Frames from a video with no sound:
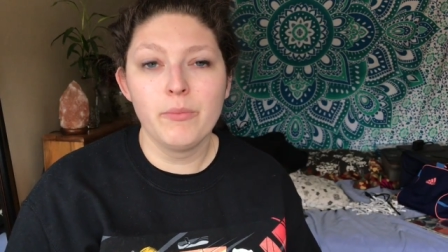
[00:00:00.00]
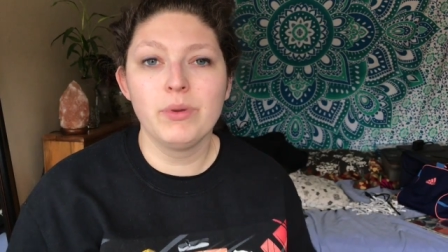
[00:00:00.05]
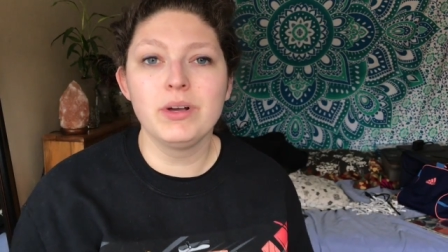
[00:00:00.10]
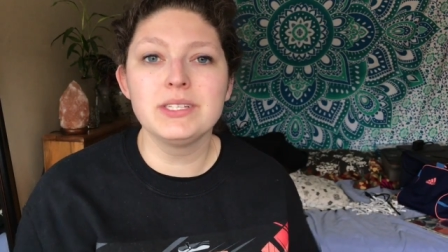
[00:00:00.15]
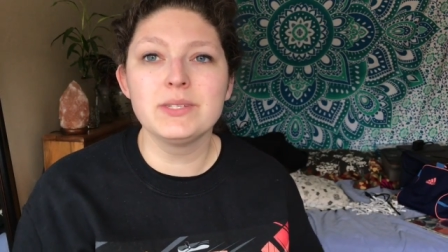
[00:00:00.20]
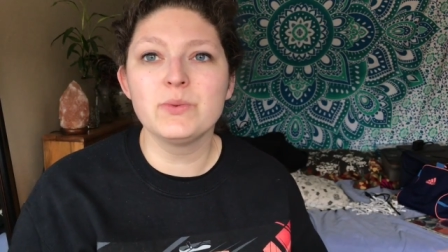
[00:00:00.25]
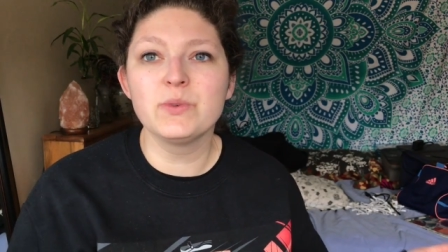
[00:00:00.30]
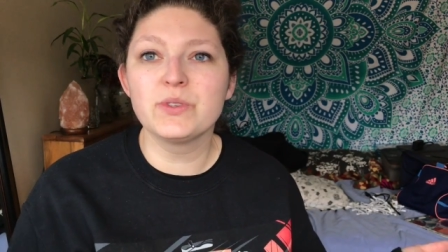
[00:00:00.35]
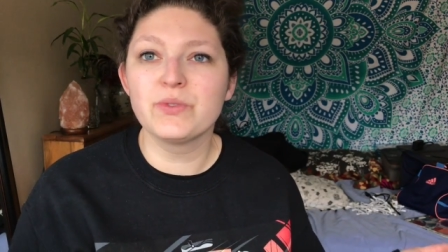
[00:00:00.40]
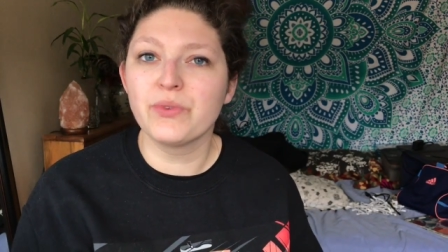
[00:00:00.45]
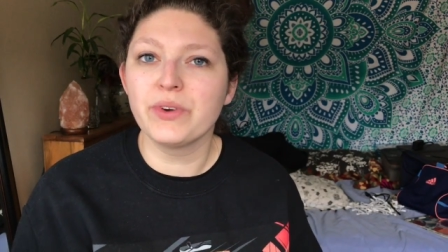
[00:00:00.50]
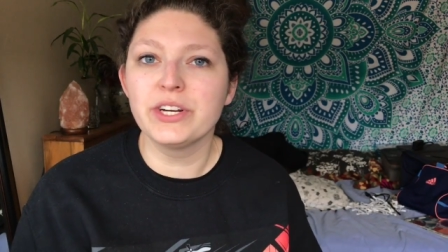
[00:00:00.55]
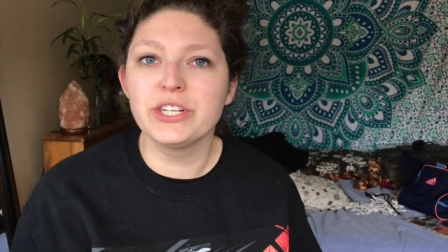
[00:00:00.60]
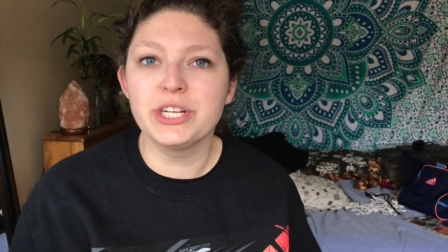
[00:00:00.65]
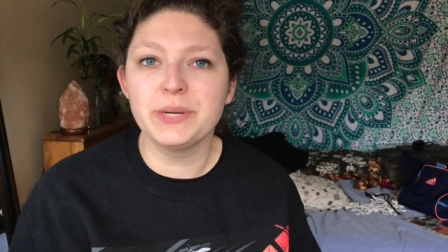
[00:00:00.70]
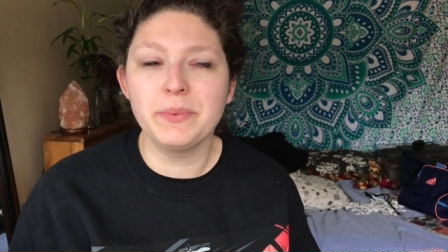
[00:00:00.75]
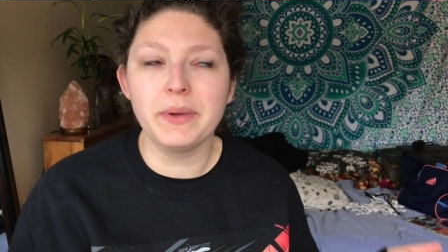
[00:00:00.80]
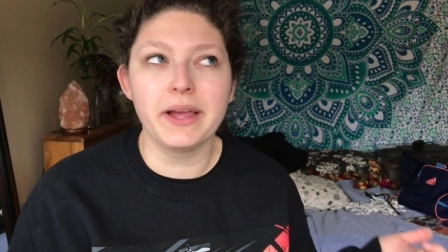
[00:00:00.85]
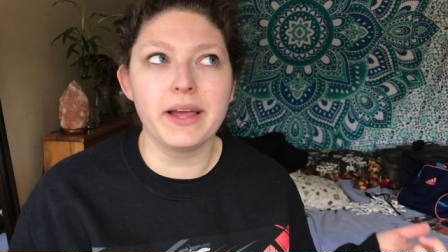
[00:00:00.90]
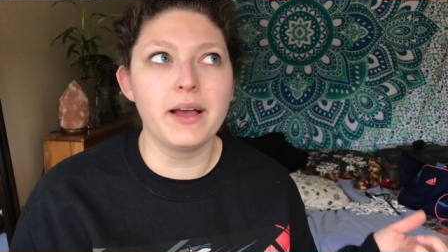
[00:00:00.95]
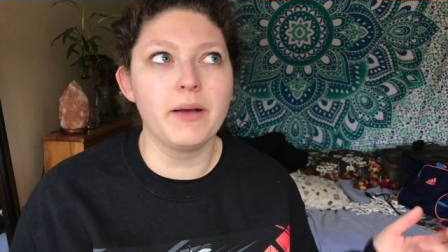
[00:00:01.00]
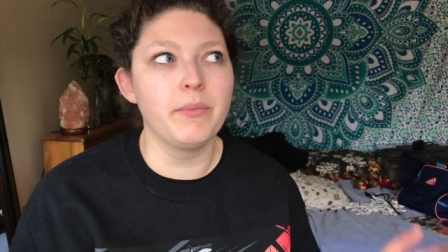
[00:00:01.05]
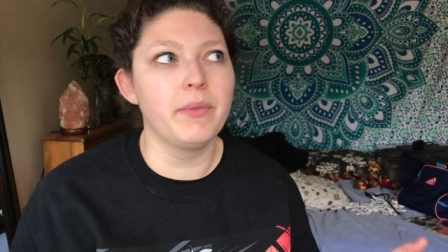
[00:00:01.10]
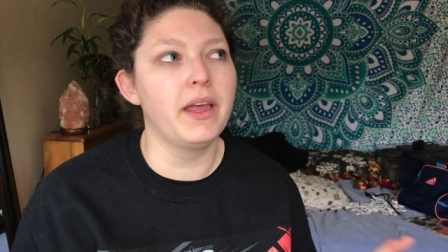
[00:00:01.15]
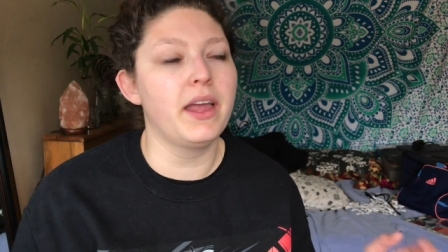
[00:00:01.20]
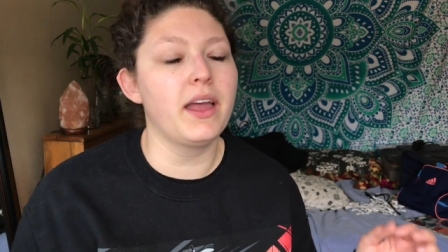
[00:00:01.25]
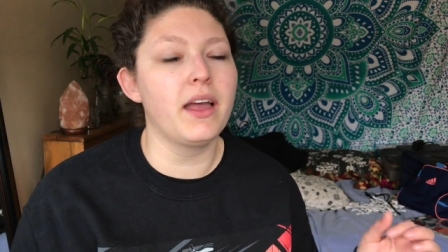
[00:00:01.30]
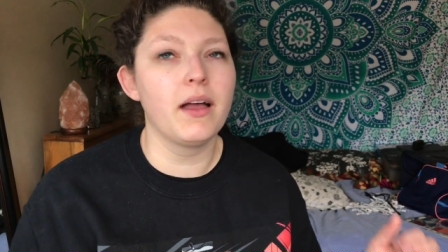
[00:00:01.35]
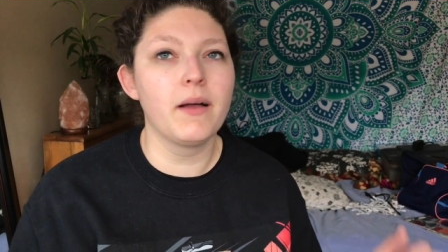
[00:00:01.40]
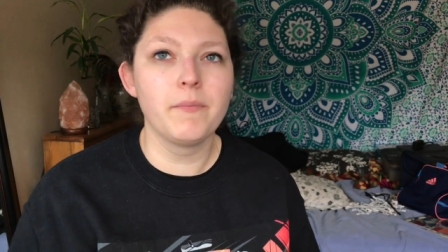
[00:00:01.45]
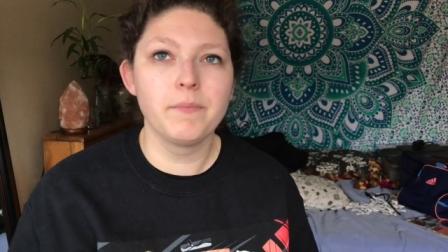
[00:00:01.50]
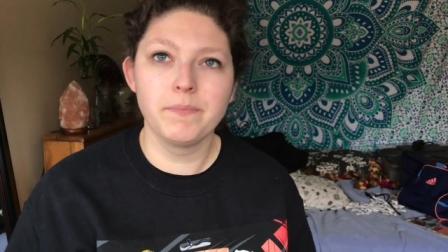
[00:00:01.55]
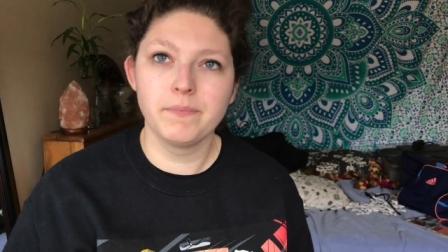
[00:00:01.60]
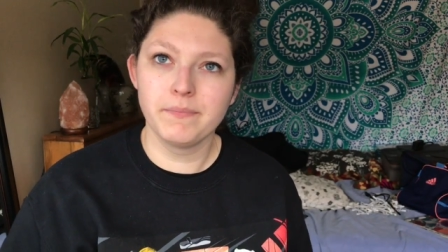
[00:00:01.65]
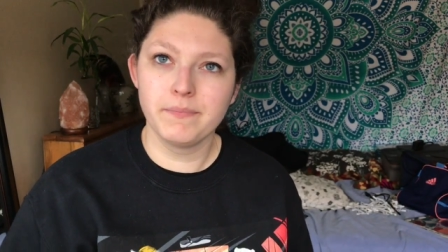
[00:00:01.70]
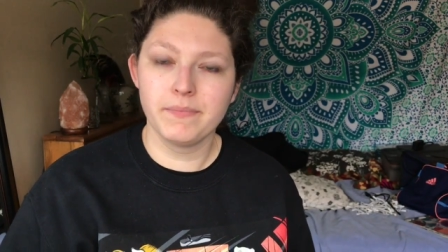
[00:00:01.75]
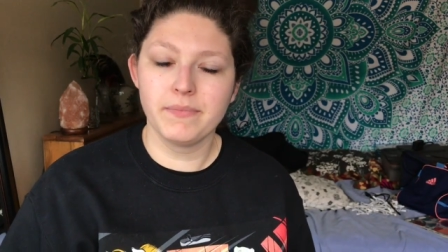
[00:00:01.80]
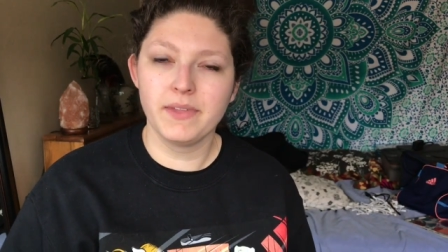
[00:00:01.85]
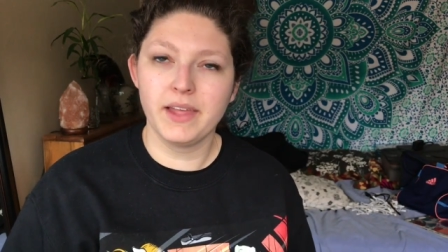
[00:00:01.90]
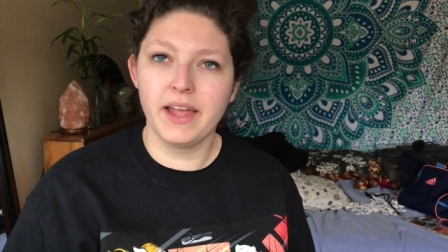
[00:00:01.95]
Plus it was free shipping. I'm like,
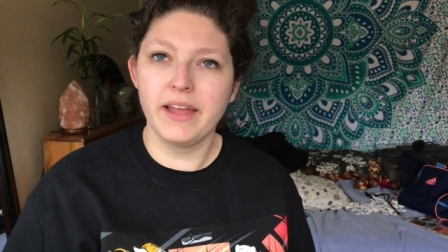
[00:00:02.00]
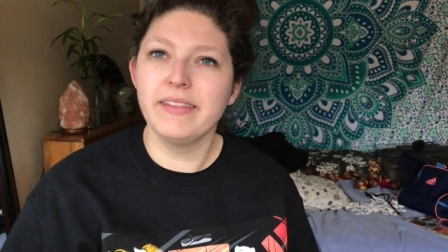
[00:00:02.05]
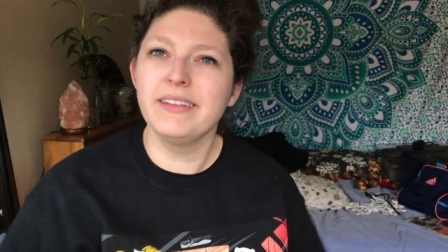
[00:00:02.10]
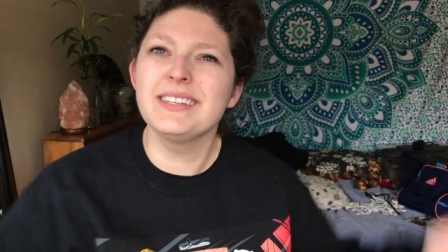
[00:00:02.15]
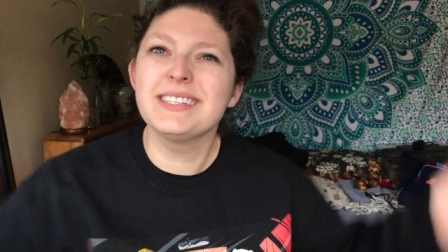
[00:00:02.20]
can